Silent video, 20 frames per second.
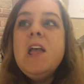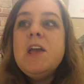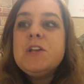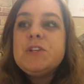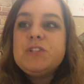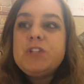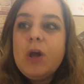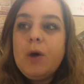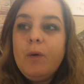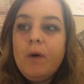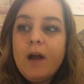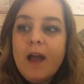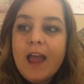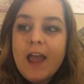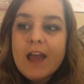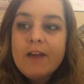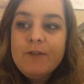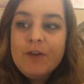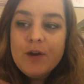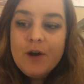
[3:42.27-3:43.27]
So
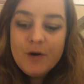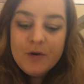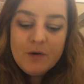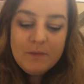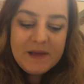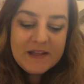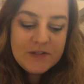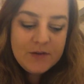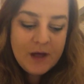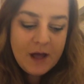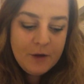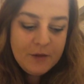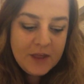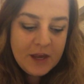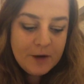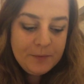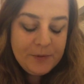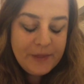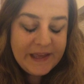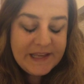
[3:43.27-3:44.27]
if you go to a mental health
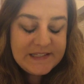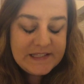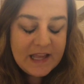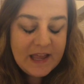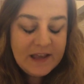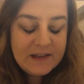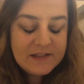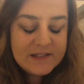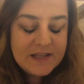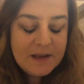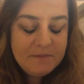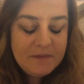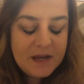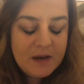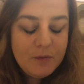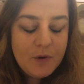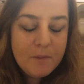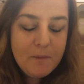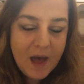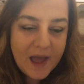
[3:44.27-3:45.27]
care place and somebody
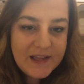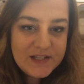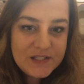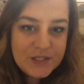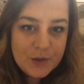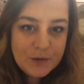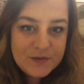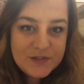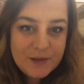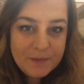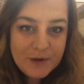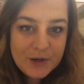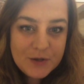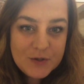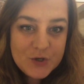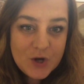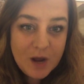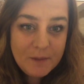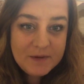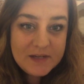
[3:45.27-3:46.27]
reminds you of somebody who
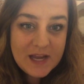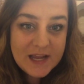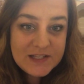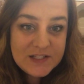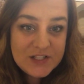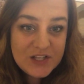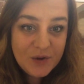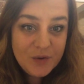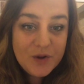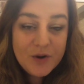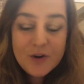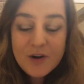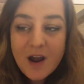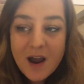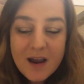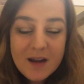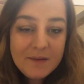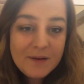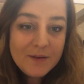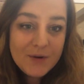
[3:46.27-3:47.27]
traumatized you, you're
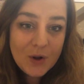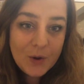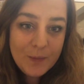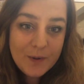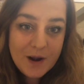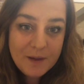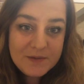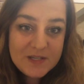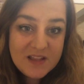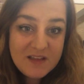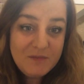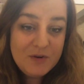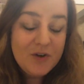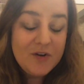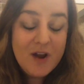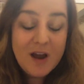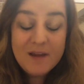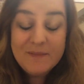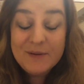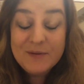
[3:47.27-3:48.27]
not going to be able to open up to them, and you're
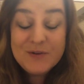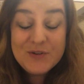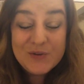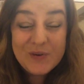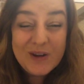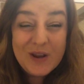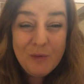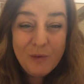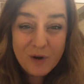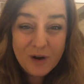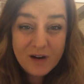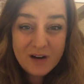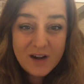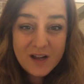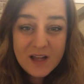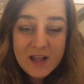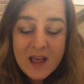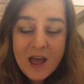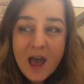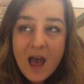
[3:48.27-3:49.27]
not going to be able to do any work.
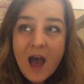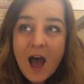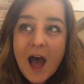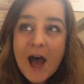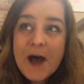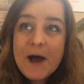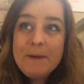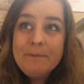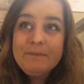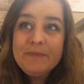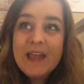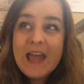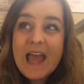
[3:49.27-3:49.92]
On